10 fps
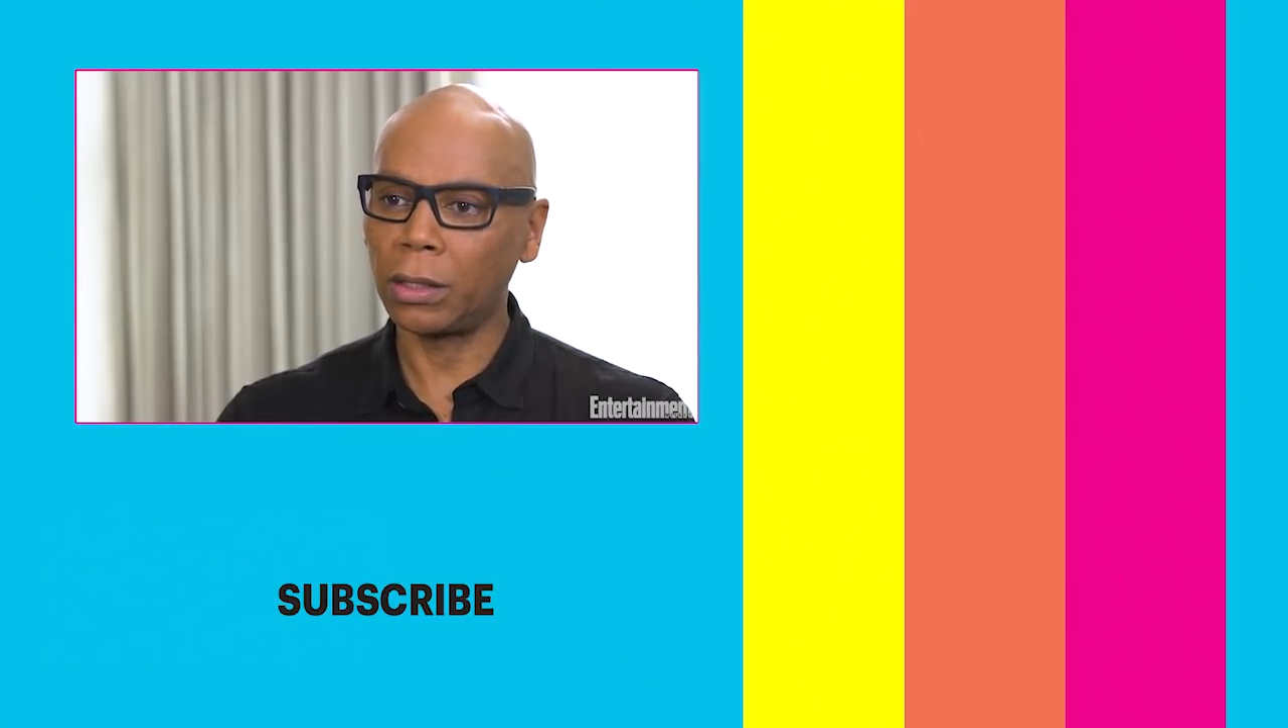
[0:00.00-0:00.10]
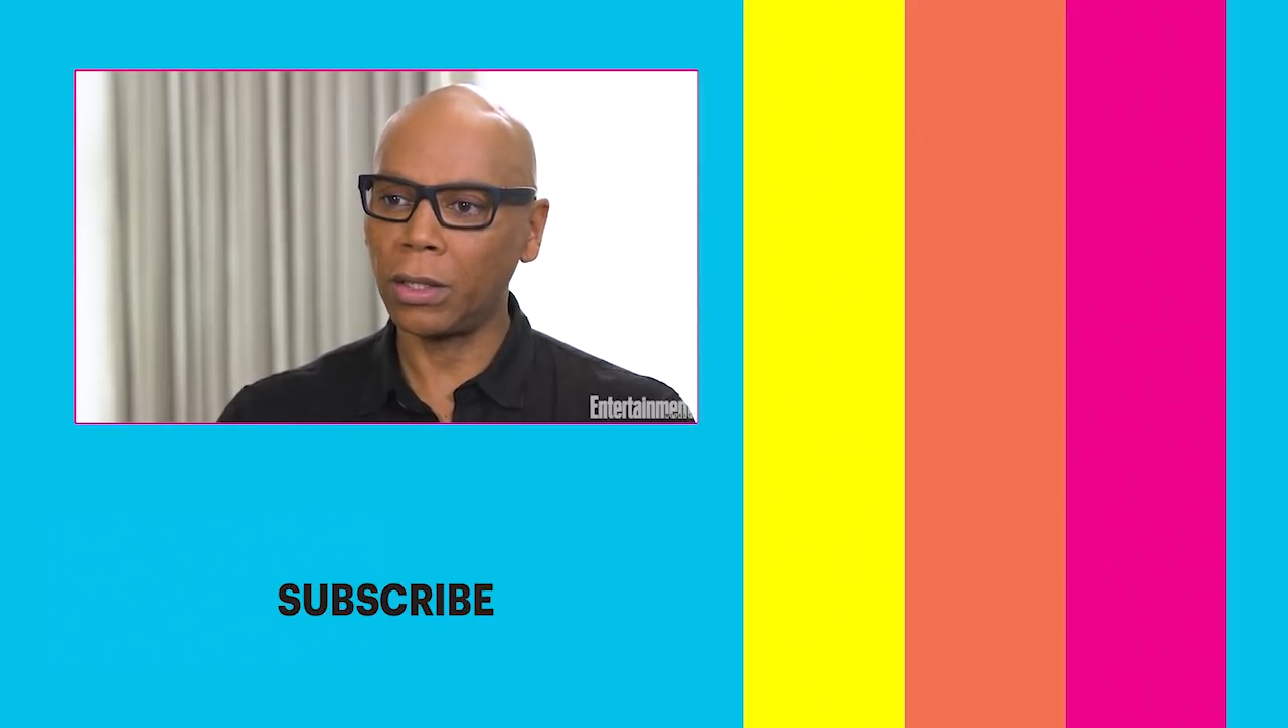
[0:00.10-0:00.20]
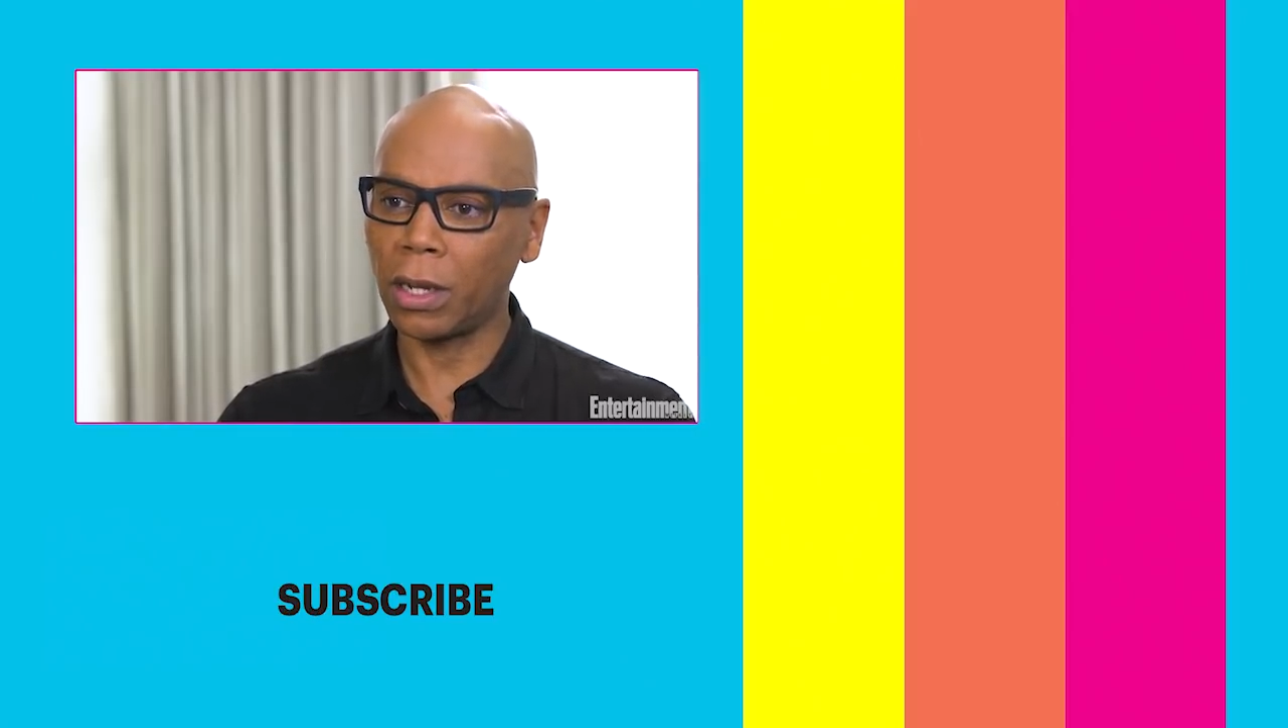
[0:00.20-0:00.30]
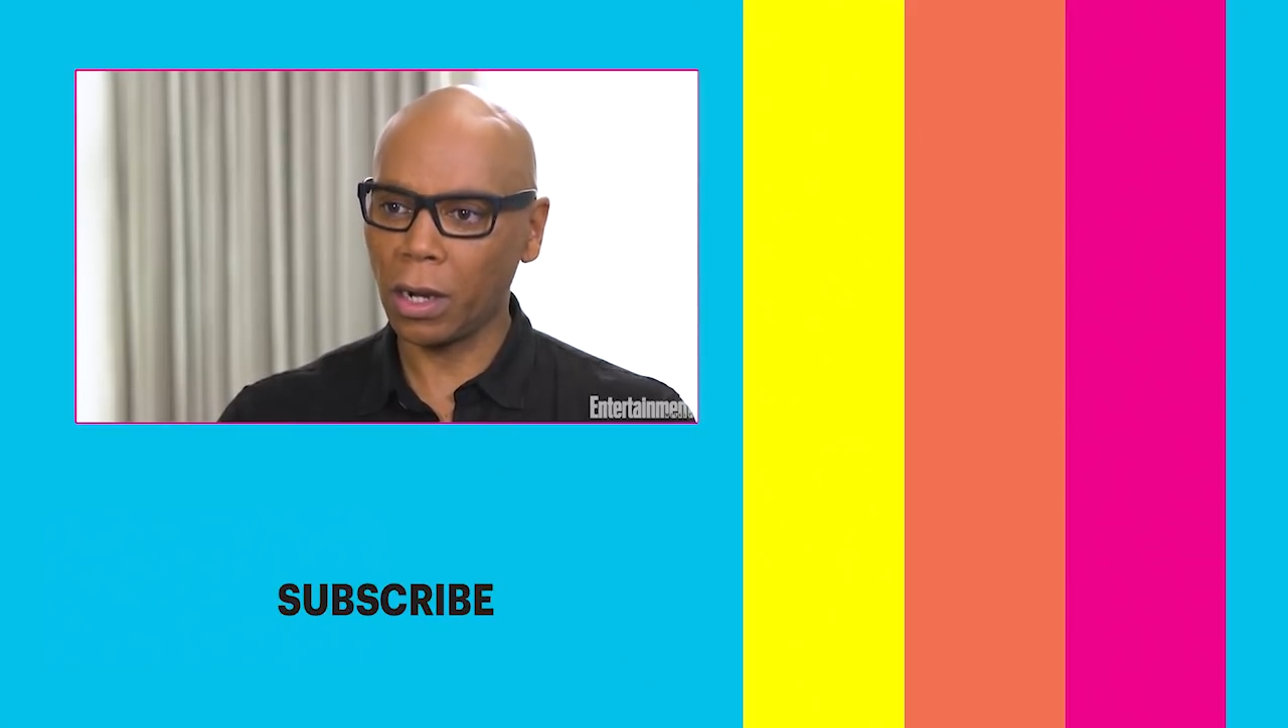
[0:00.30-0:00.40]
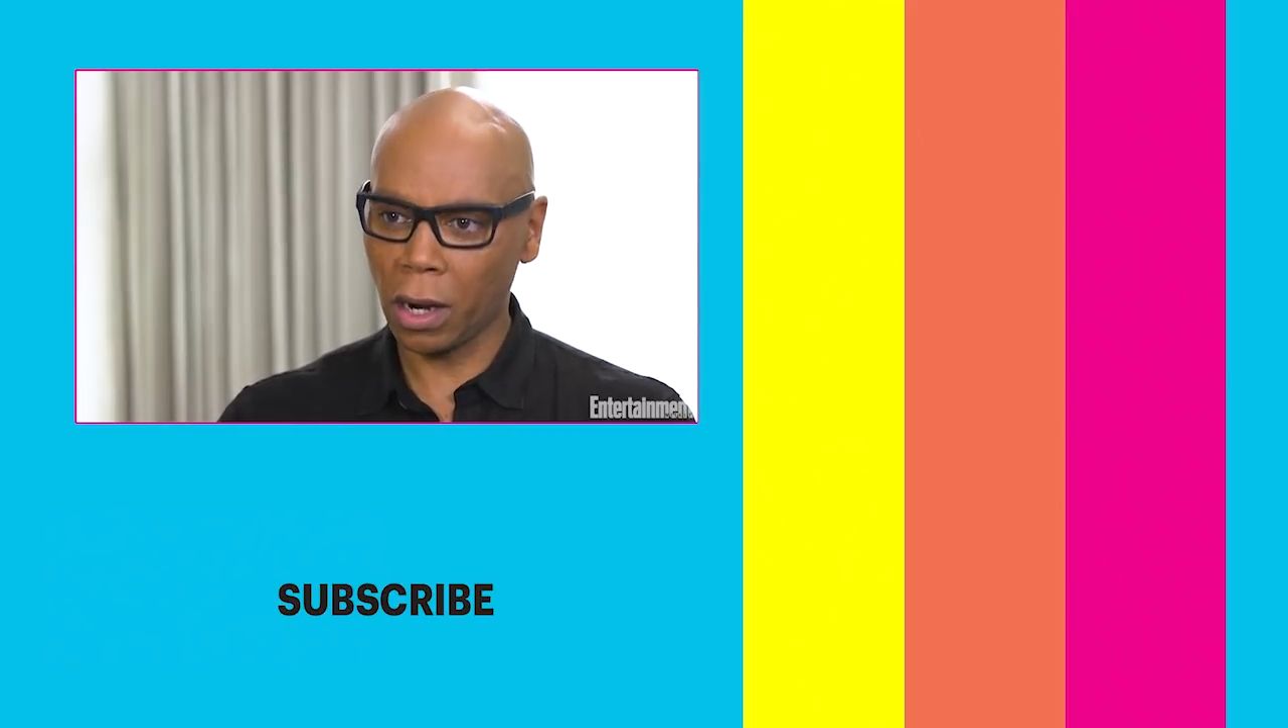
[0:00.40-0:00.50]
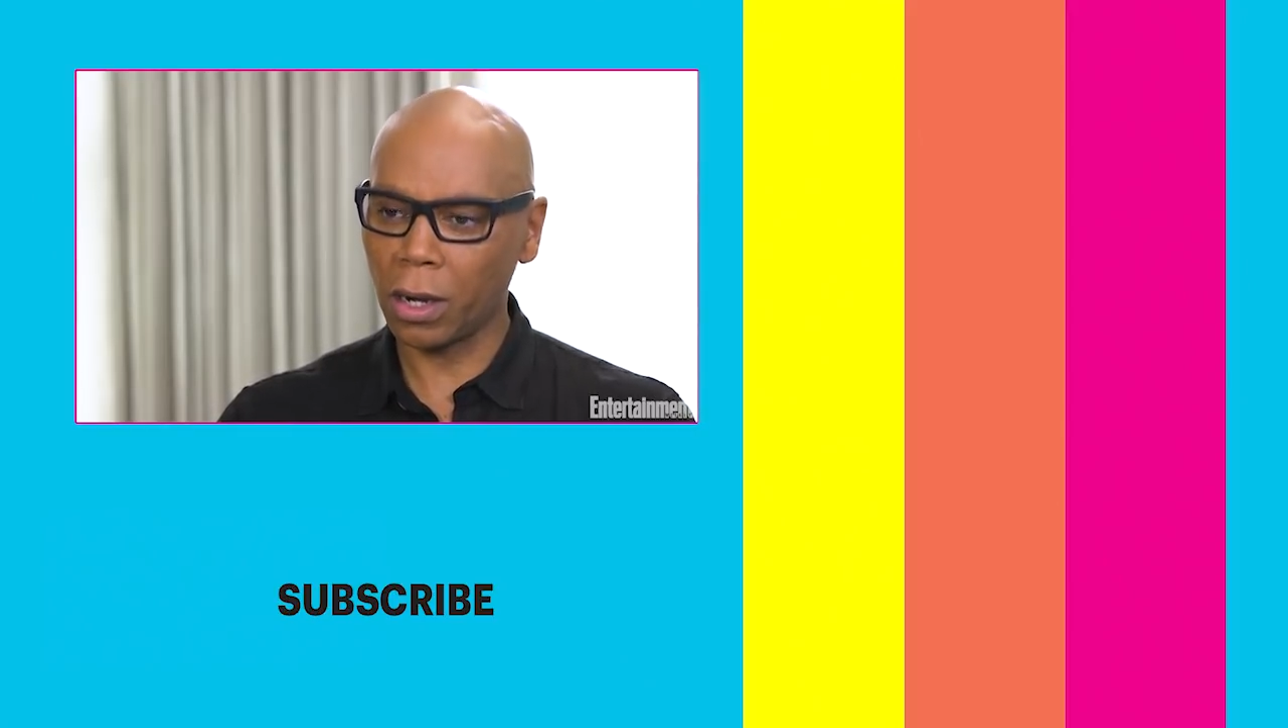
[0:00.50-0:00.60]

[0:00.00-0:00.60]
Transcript: to their